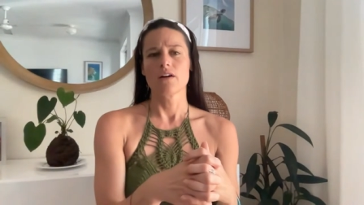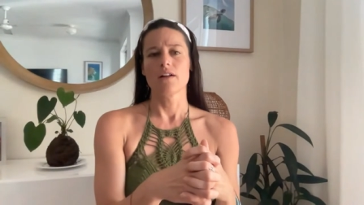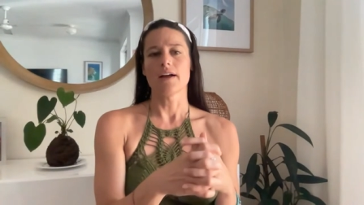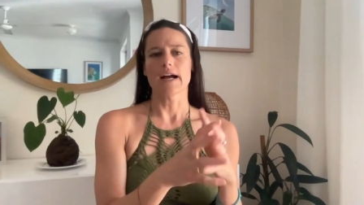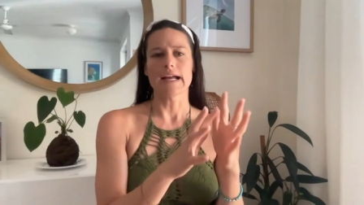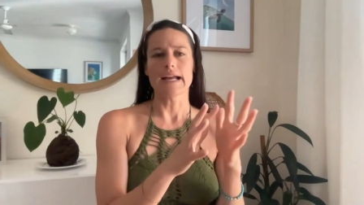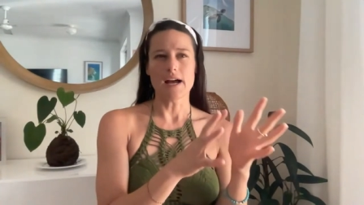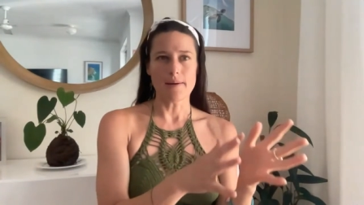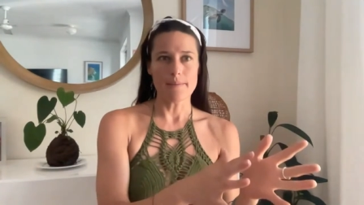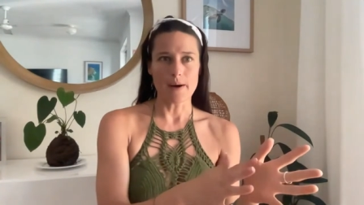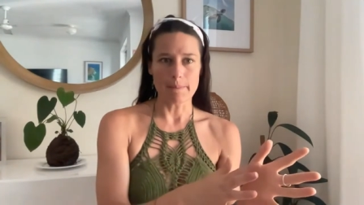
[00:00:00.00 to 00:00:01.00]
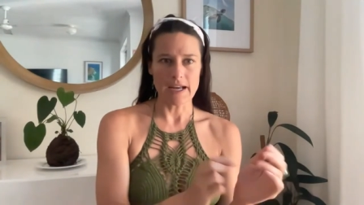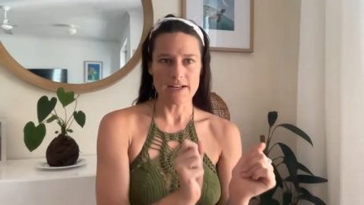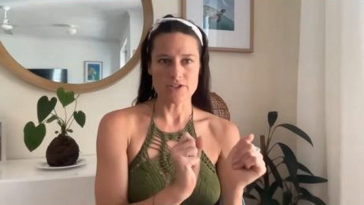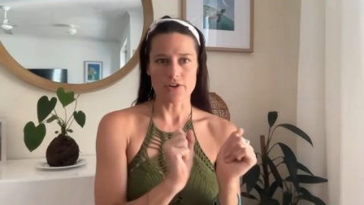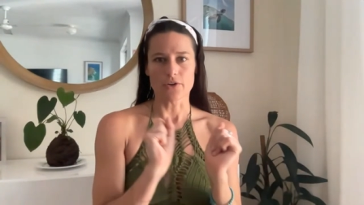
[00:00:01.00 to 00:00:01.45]
Like I am a
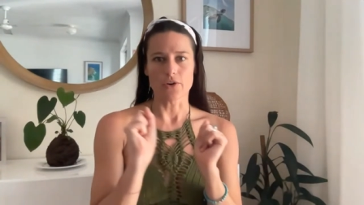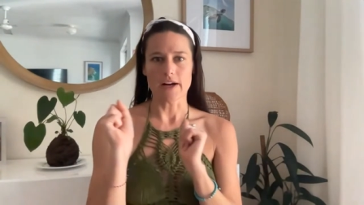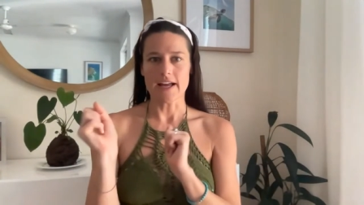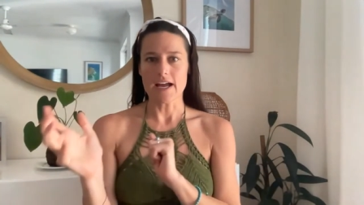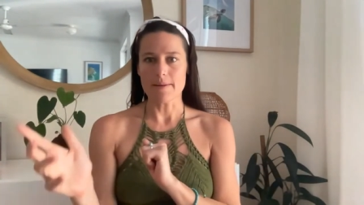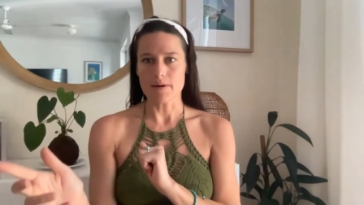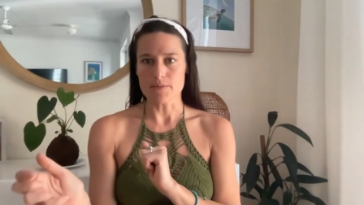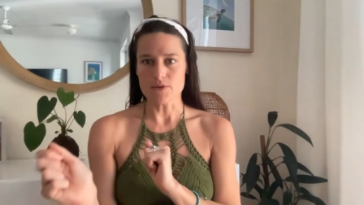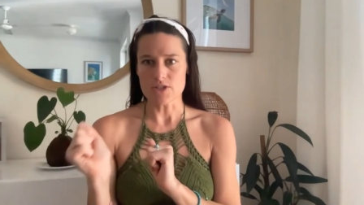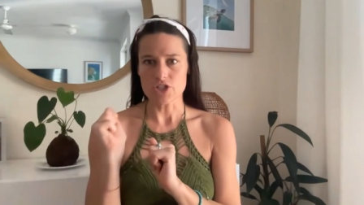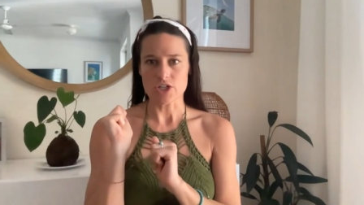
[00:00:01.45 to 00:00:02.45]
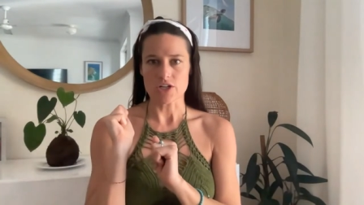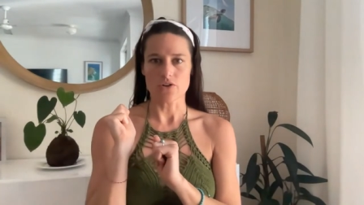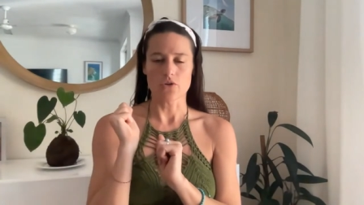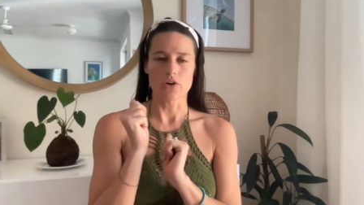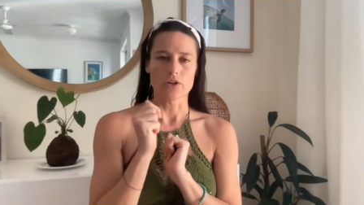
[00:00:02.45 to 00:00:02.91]
painter or I am a musician
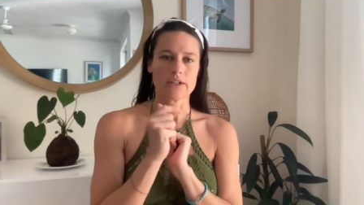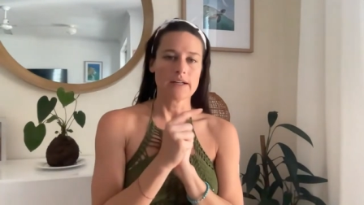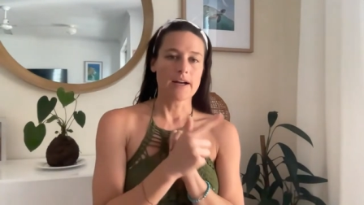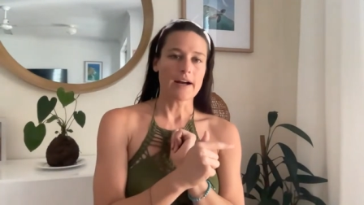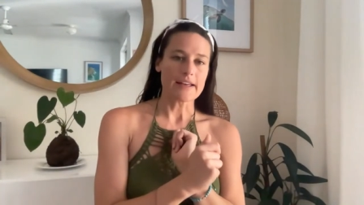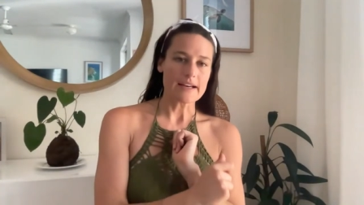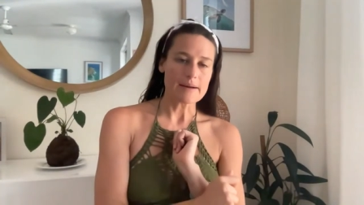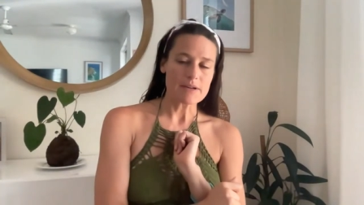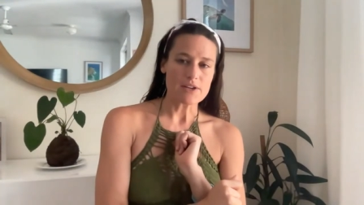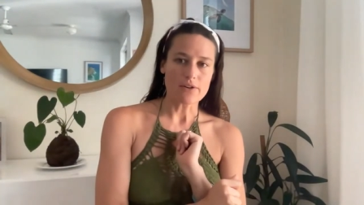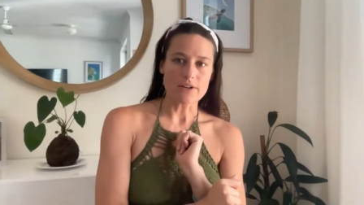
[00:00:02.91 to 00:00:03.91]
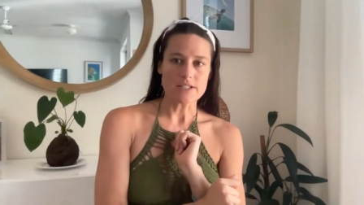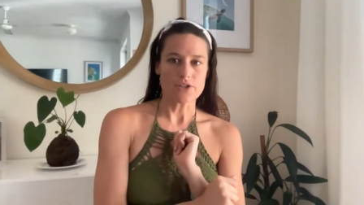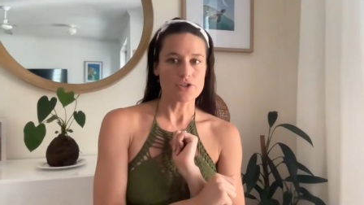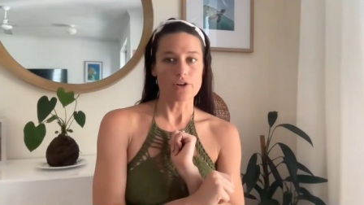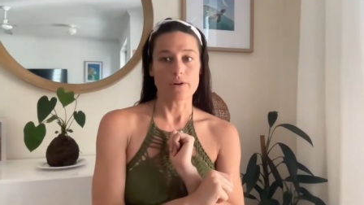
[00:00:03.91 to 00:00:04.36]
or I am a yoga
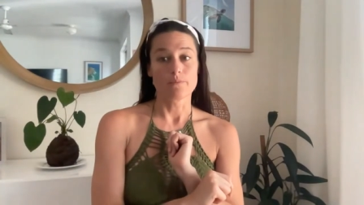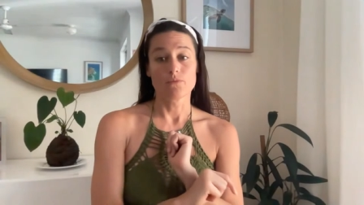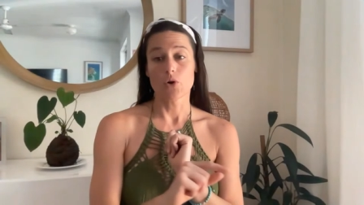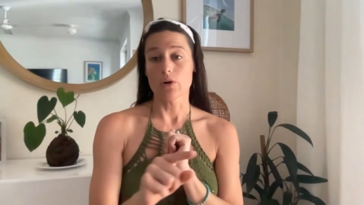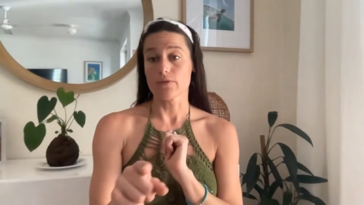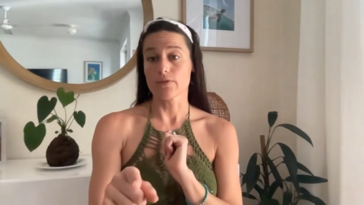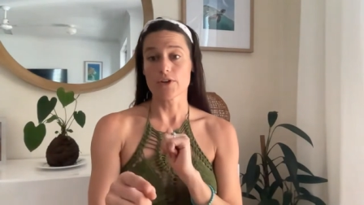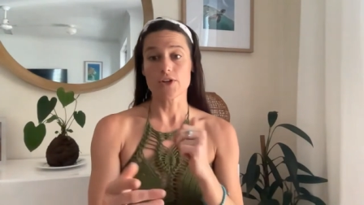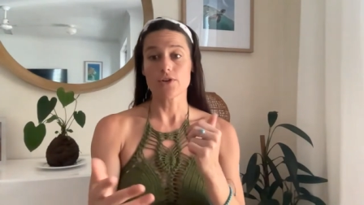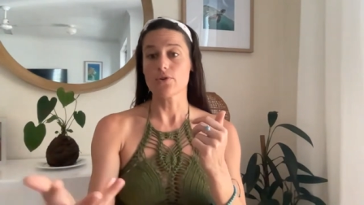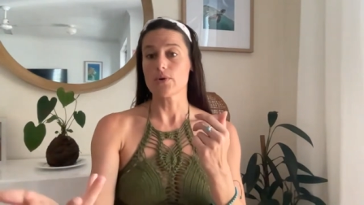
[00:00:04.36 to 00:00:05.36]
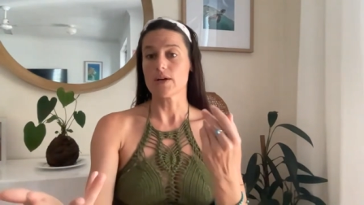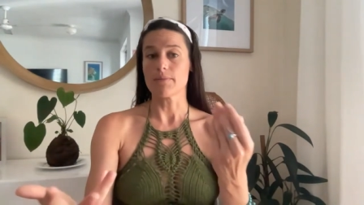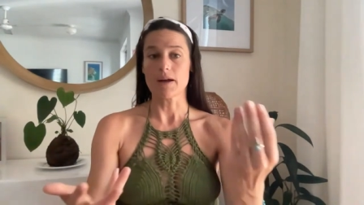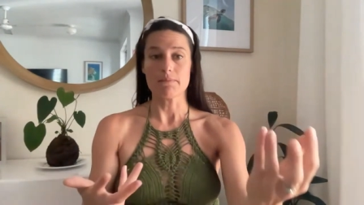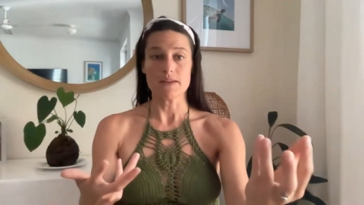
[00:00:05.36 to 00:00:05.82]
teacher. Or for you, it
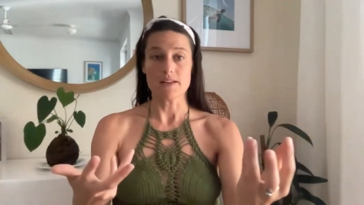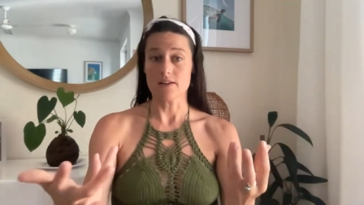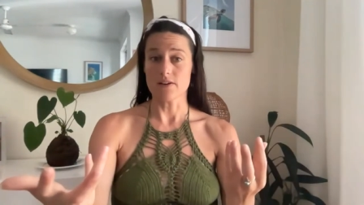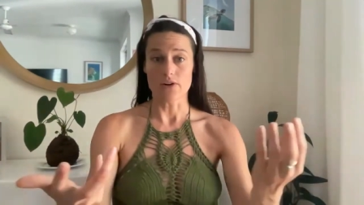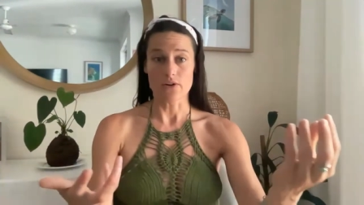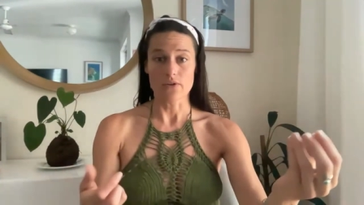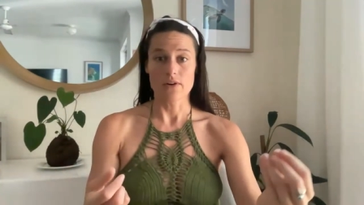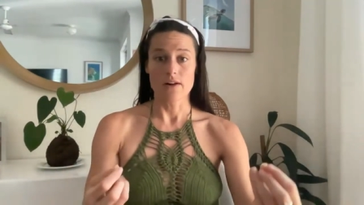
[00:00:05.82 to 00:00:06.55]
might be, you know,